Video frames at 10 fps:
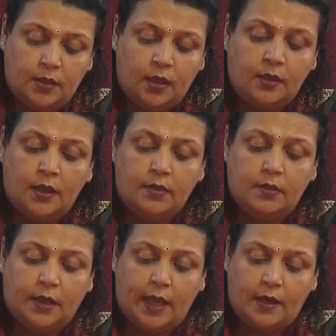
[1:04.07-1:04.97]
thing
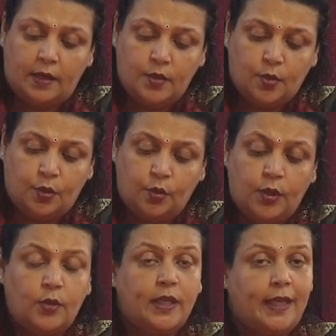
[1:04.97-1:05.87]
that the candle is going to do.
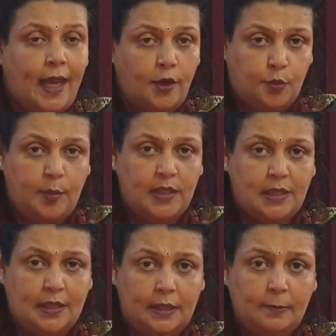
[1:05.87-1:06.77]
Now the cat
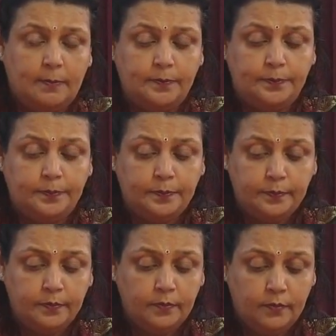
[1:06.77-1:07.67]
basically
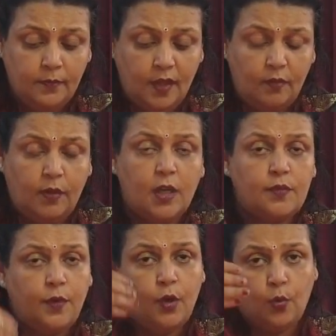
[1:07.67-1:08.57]

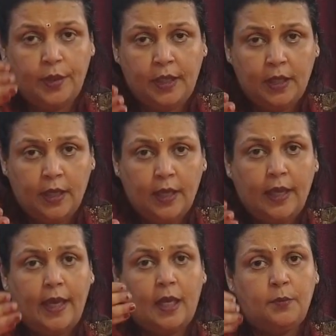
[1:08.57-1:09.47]
works for going
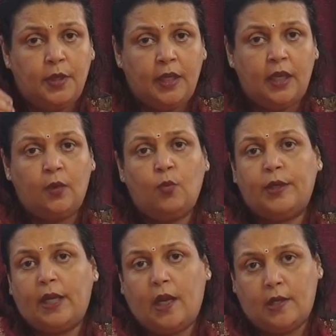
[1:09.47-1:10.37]
and bringing in
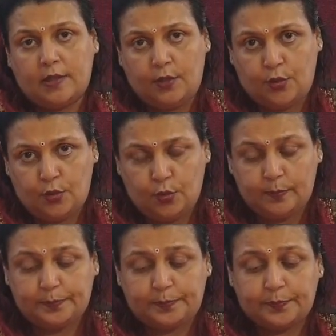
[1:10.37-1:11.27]
what I ask it to do.
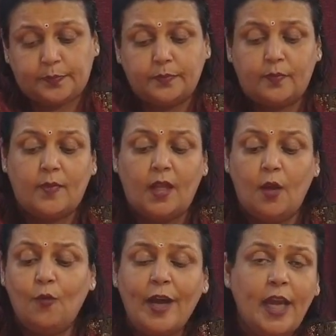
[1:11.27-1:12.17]

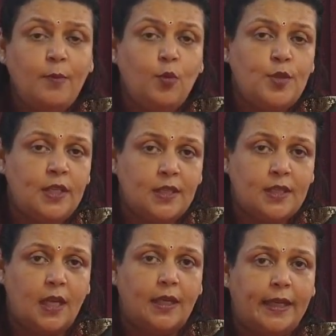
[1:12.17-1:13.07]
Why I'm using this
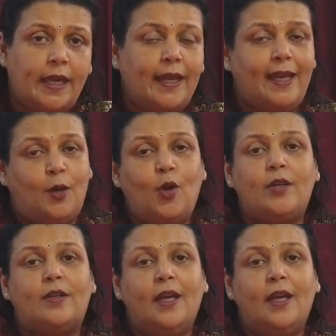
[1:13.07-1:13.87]
color cat? I cannot